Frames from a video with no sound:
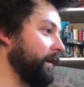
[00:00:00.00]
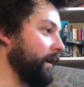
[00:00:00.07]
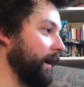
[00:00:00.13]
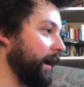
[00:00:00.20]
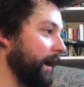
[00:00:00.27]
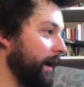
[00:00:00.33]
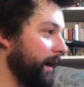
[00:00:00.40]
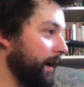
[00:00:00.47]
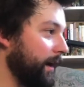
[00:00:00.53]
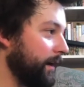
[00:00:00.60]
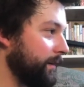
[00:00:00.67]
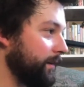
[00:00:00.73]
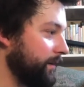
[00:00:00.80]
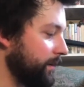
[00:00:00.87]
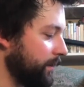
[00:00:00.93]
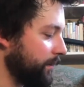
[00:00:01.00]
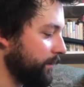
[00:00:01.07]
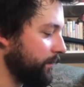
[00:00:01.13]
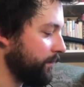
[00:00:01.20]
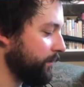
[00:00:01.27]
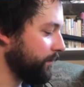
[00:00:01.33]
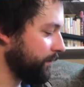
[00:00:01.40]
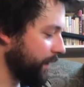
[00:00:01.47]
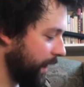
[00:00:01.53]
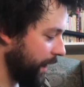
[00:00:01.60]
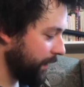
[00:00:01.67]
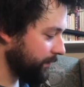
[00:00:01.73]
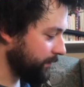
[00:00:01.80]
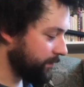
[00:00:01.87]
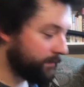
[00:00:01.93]
And
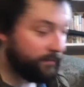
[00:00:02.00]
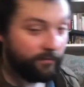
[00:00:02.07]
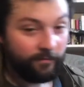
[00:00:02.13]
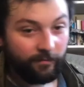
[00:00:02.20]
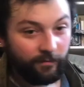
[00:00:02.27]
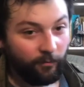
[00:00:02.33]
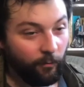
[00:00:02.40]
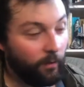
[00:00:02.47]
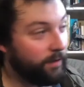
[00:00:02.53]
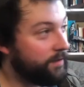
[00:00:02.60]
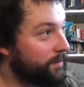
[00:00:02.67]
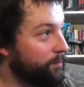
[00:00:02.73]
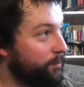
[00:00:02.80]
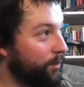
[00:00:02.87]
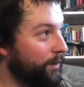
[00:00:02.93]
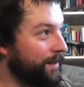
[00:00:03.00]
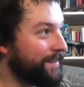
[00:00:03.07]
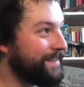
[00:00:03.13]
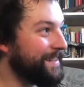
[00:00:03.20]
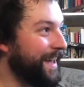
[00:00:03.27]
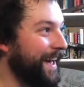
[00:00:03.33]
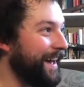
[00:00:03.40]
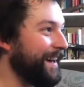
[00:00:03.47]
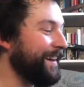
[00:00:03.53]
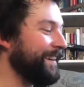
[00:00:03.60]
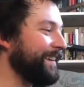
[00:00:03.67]
that was Book 10